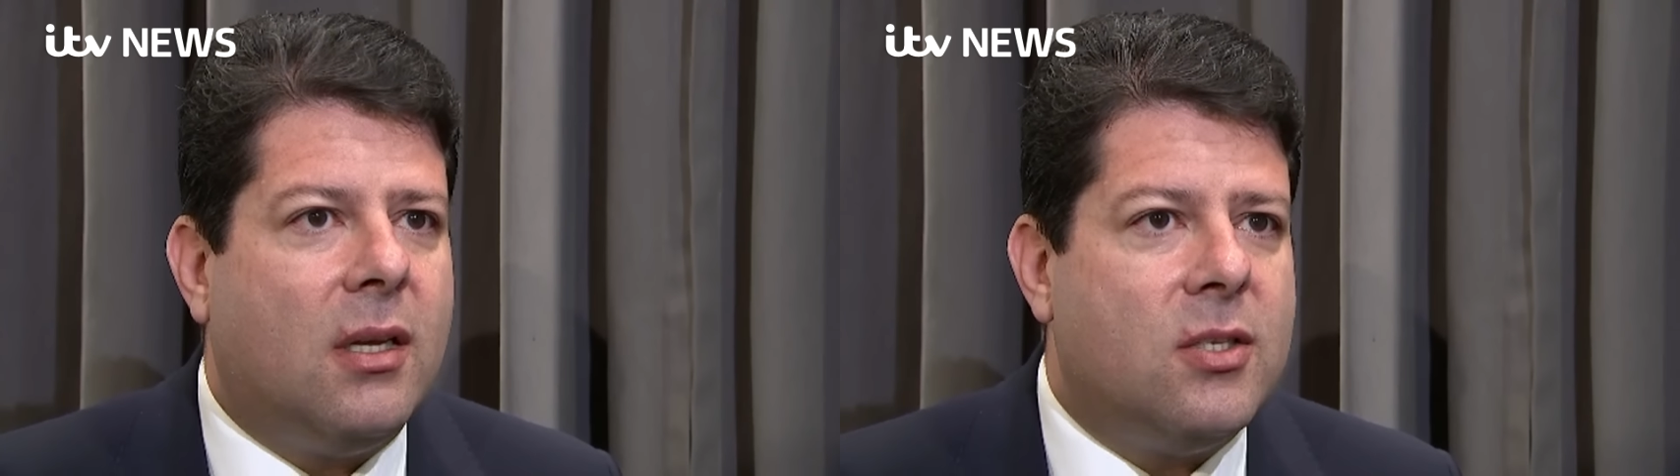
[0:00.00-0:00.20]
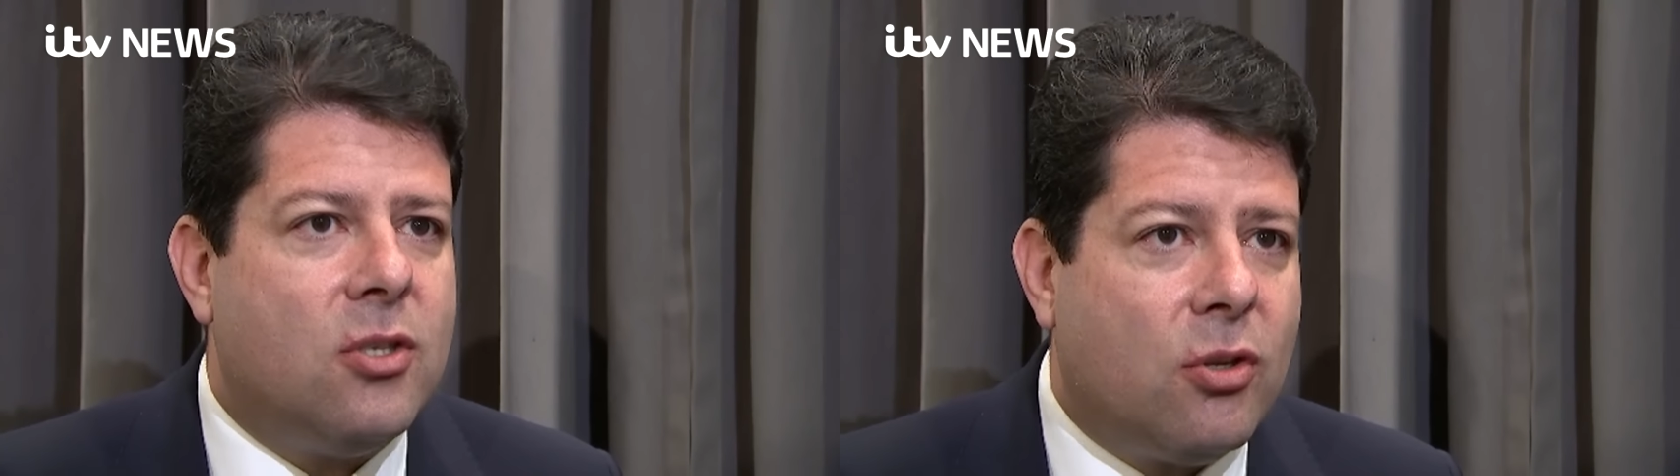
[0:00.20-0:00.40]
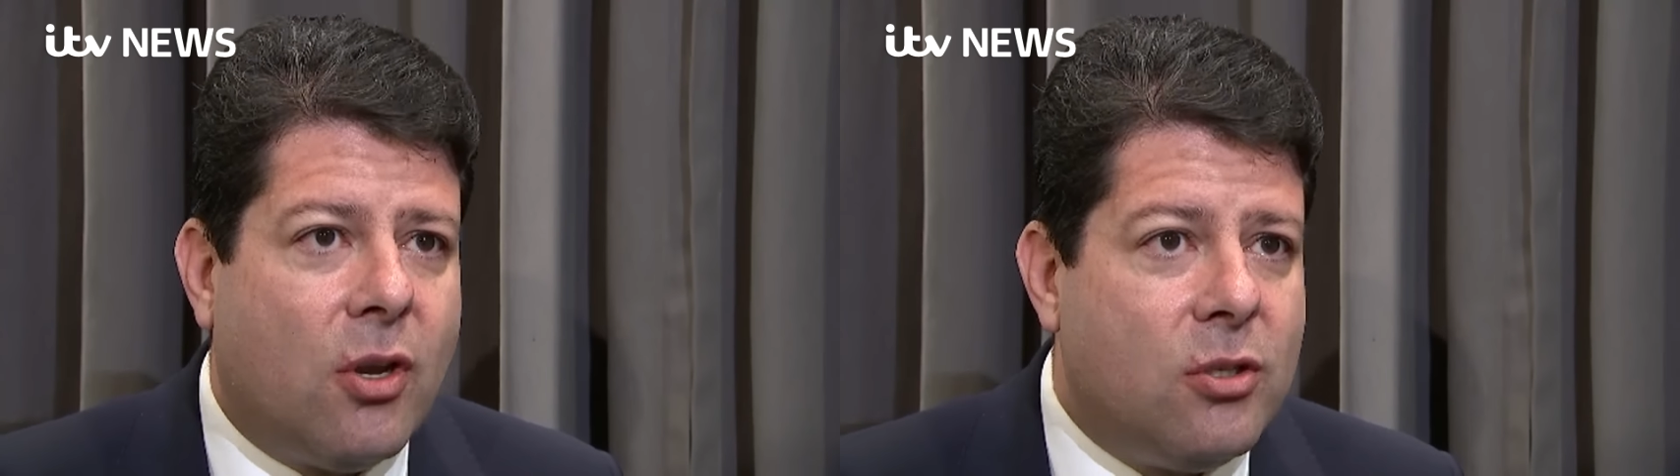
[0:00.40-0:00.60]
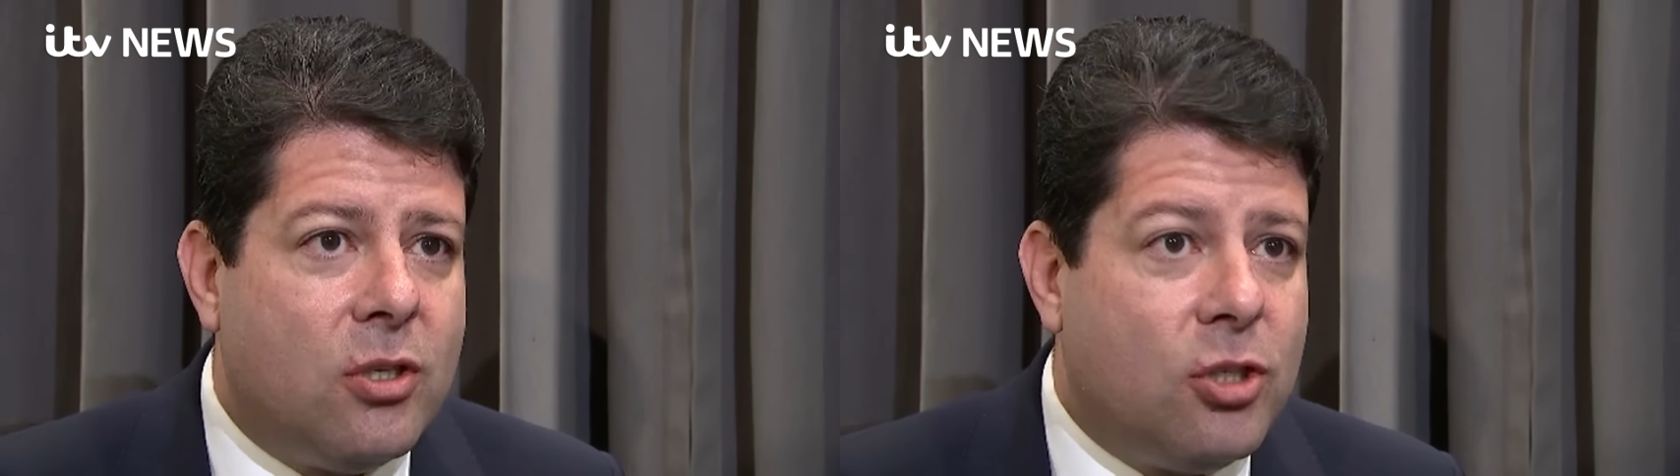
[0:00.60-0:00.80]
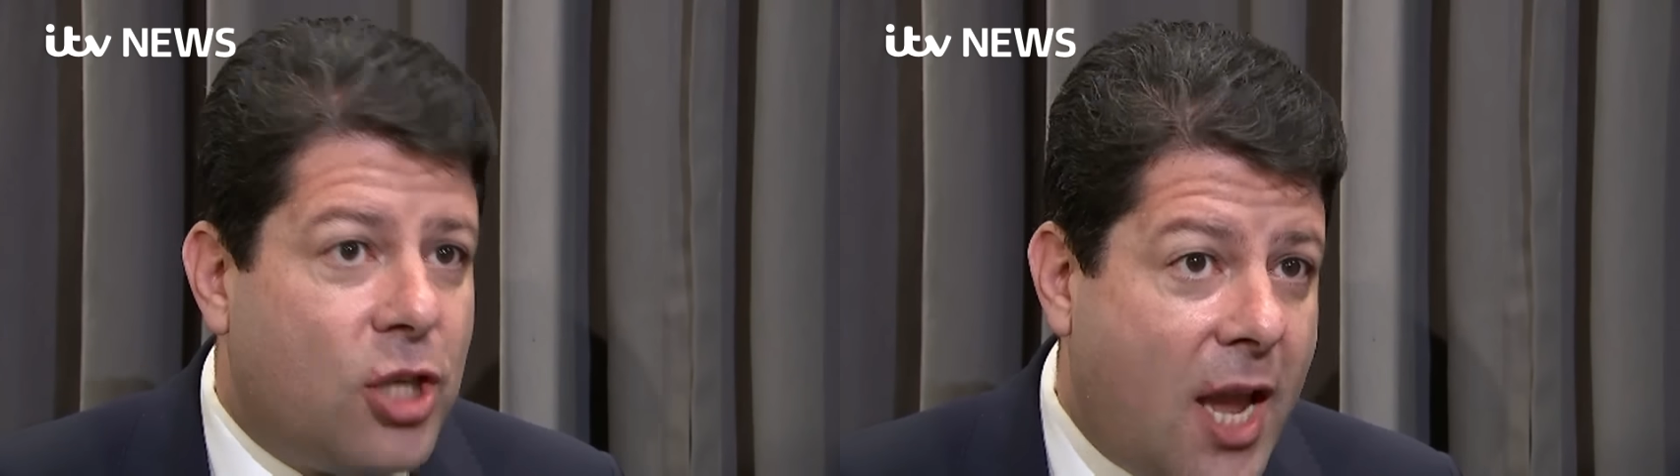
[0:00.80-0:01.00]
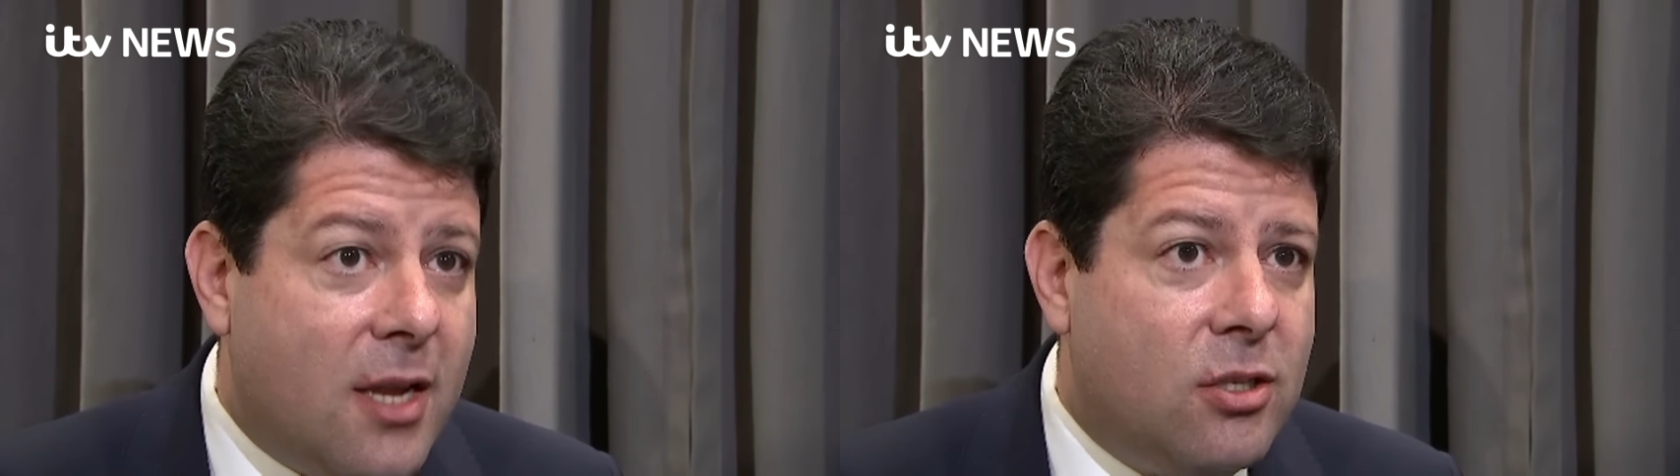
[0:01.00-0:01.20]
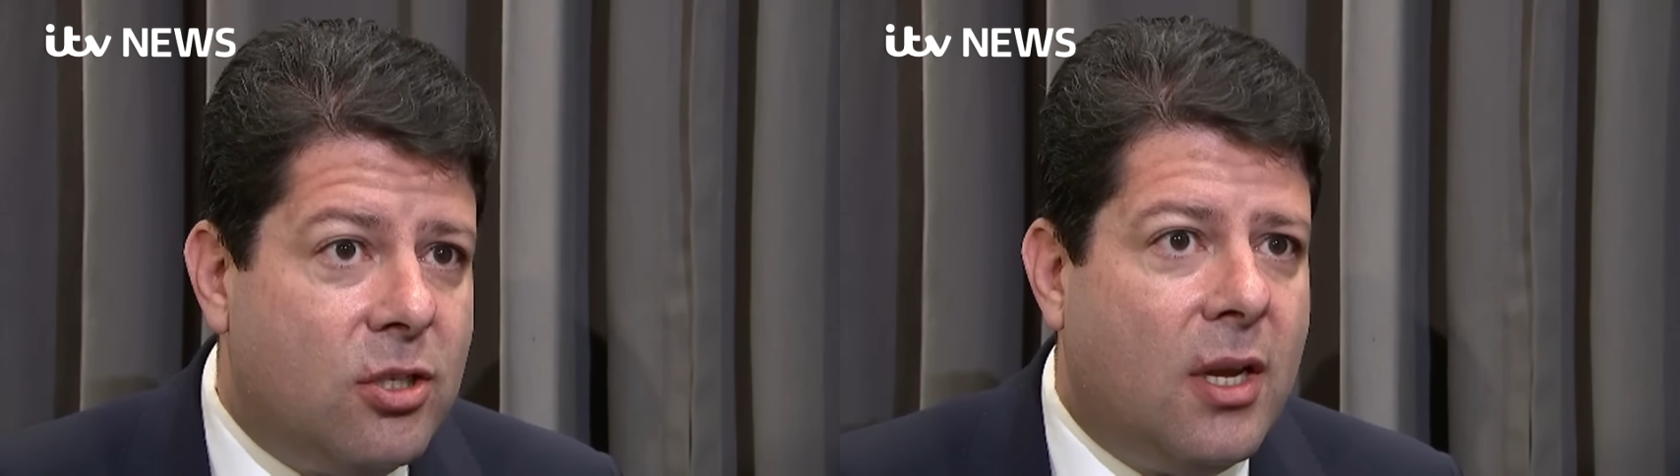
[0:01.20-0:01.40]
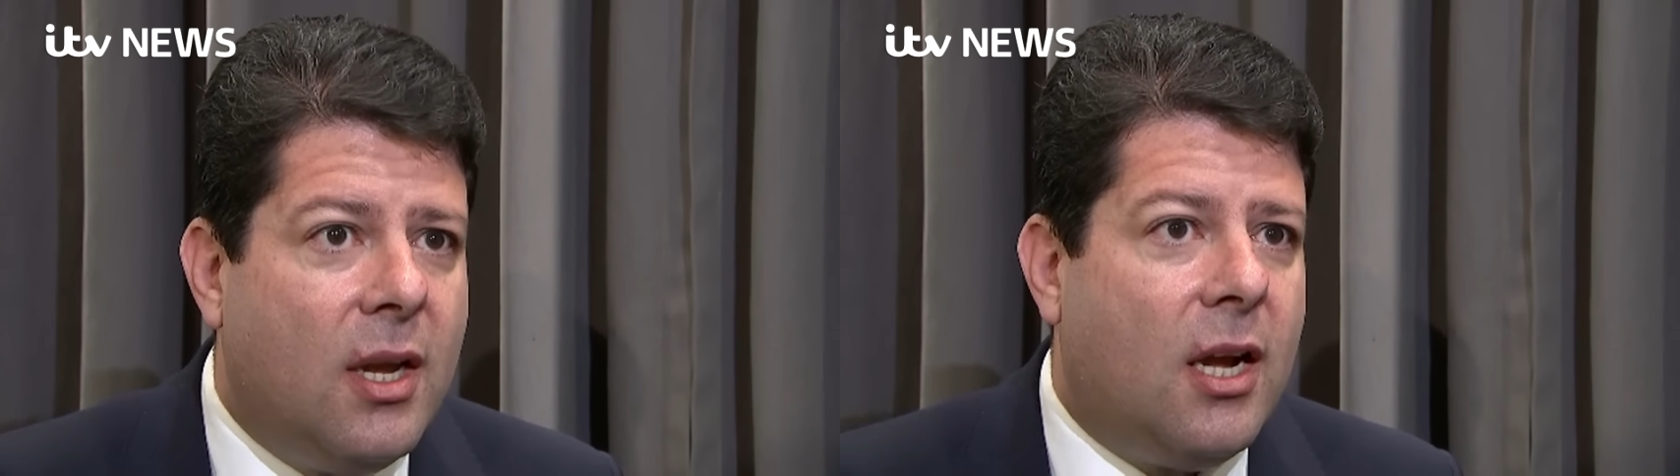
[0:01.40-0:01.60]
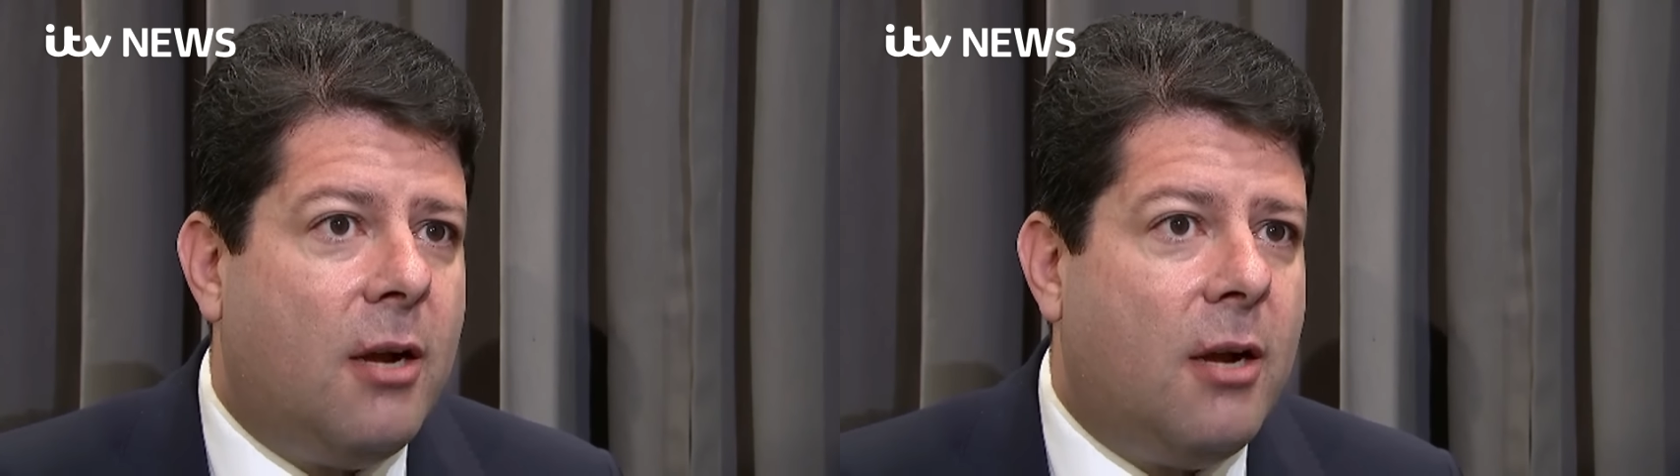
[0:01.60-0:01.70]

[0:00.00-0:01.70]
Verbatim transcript: is not going to change,